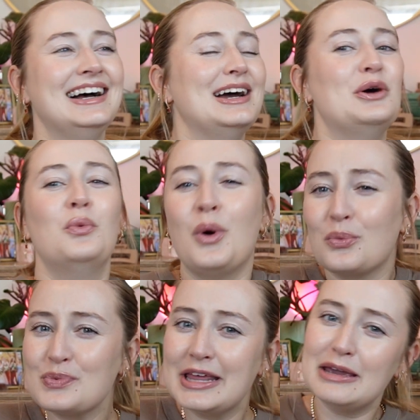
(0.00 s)
it
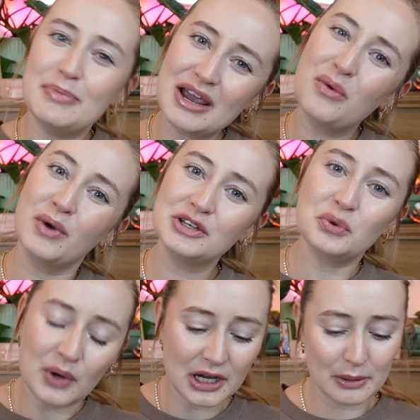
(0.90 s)
won't really be a
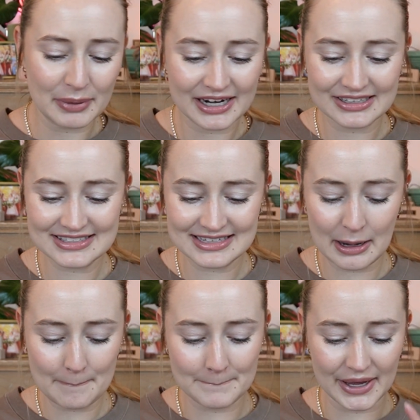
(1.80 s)
1-to-1
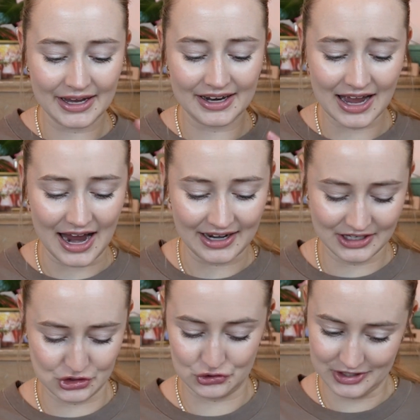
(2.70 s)
comparison, but I
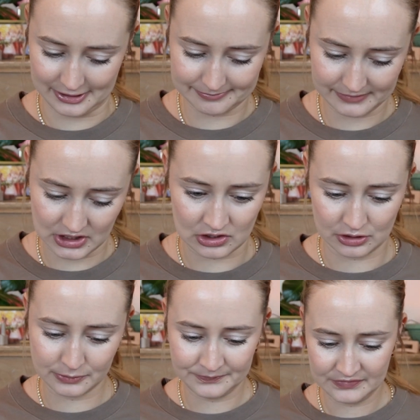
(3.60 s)
can dream, you
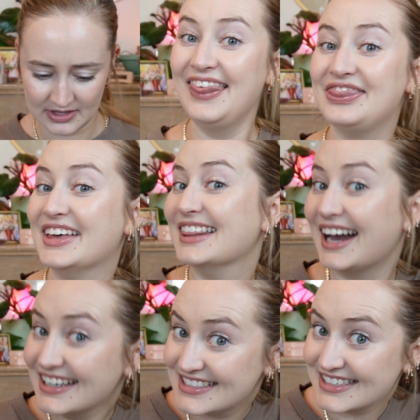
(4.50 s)
know? The
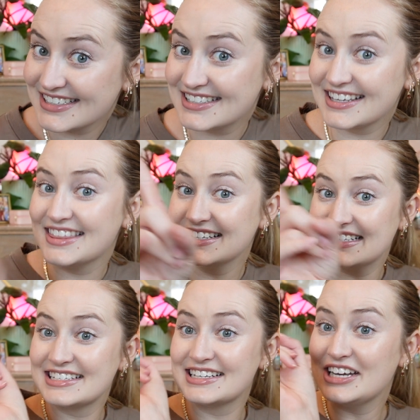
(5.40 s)
last disc, this
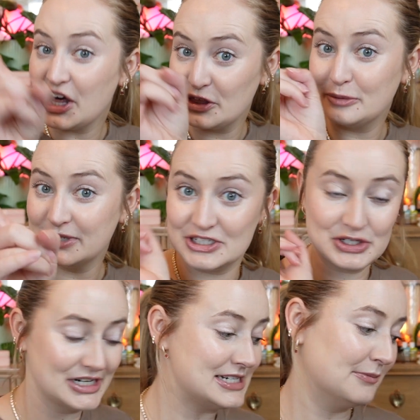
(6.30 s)
is another
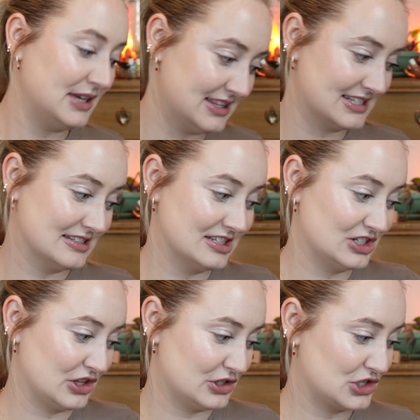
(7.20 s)
mystery to me. This is
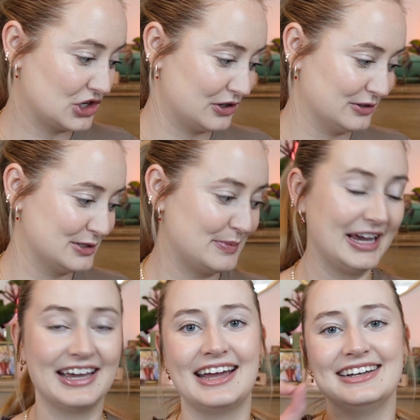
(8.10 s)
another Charles
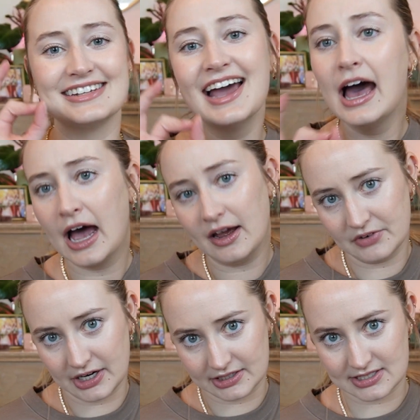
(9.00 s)
pick, and I'm
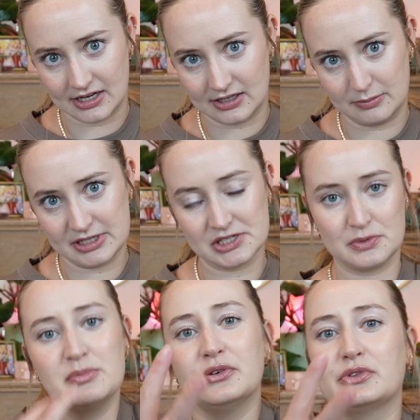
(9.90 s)
very excited because
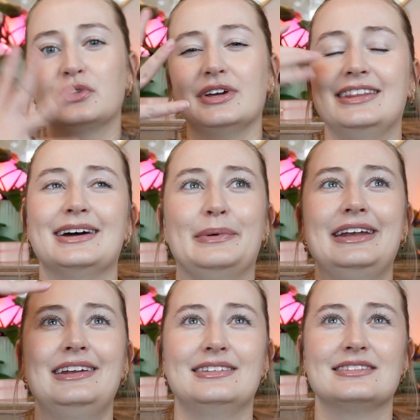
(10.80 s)
we both agreed that we
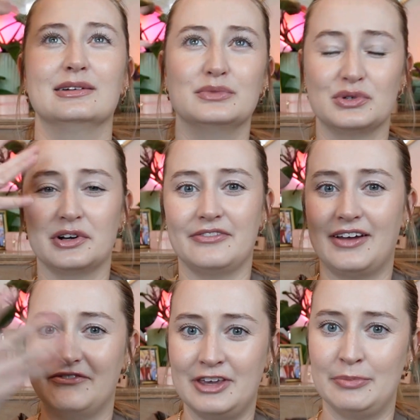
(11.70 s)
needed some sort of
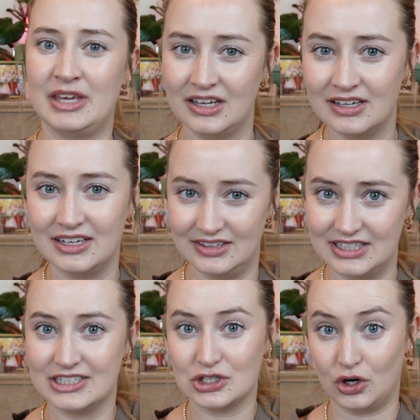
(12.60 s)
MVP in
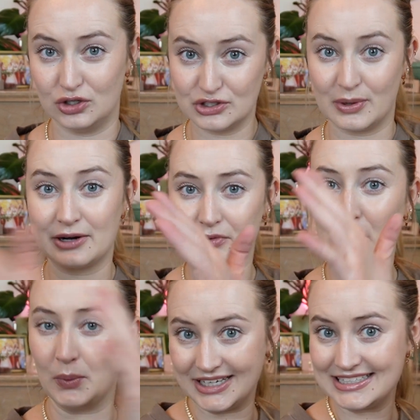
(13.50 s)
this haul. So I don't know
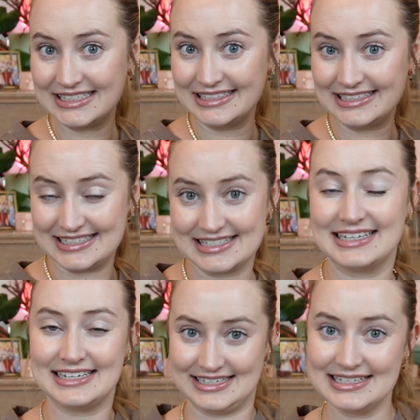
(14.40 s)
what disc
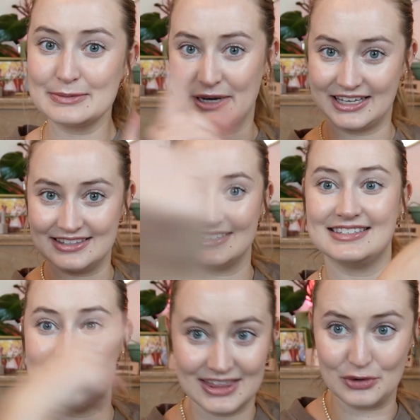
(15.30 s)
it is, but I can
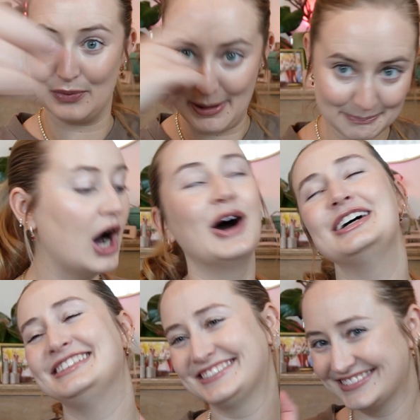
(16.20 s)
see the rim.
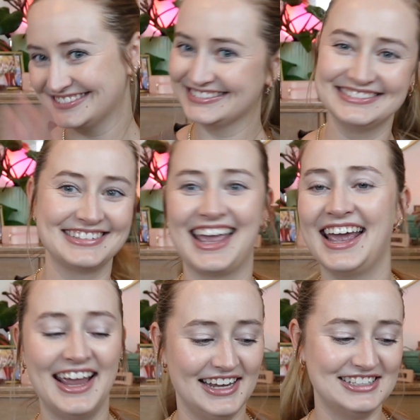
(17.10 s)

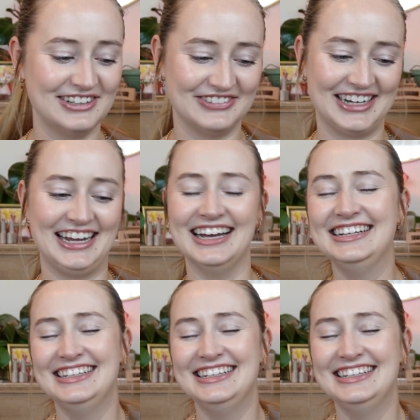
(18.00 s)
He's so funny.